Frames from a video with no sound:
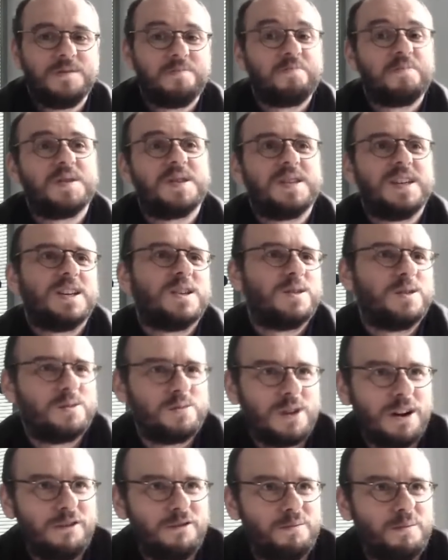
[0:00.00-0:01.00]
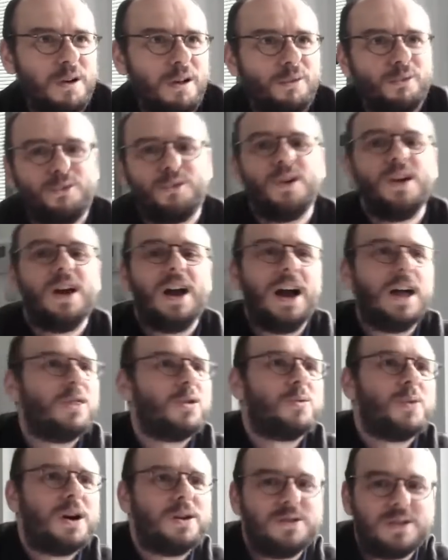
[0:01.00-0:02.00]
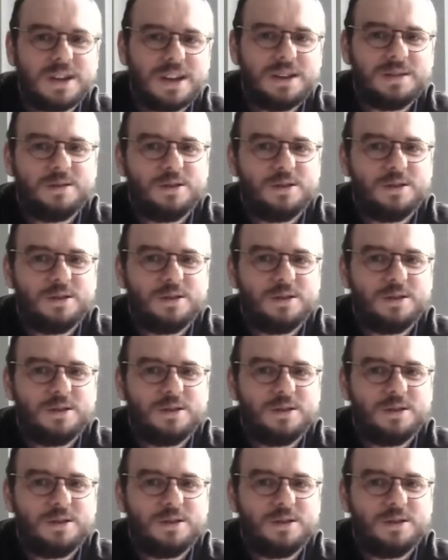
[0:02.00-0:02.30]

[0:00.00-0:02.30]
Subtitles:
6 to 12 months, and the one you can